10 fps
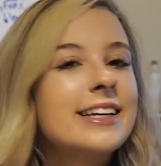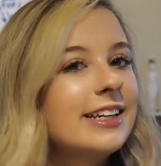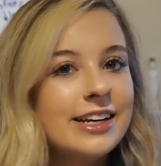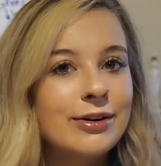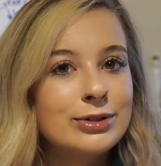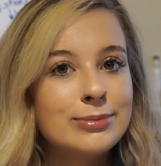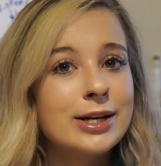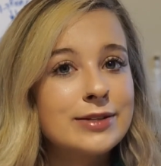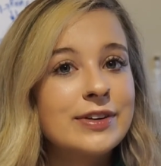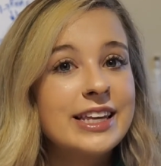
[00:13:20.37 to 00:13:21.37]
you know, it's the
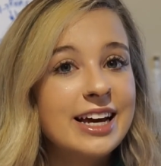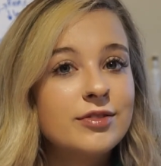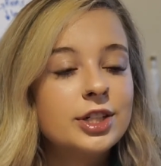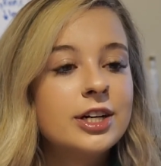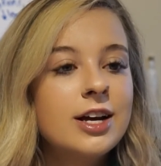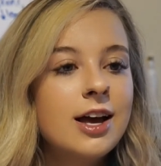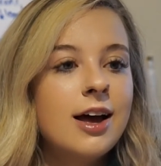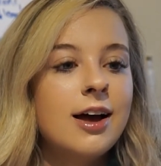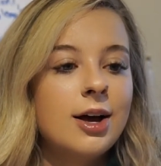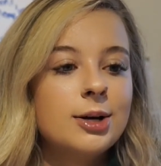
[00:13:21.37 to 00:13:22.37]
best feeling ever,
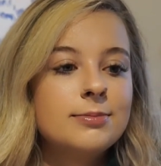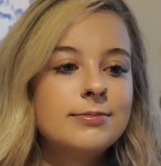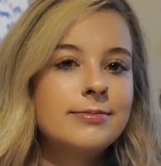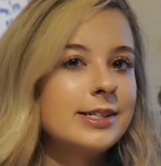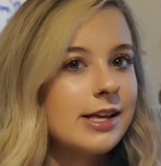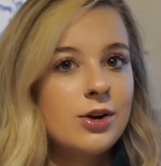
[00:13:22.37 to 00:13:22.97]
because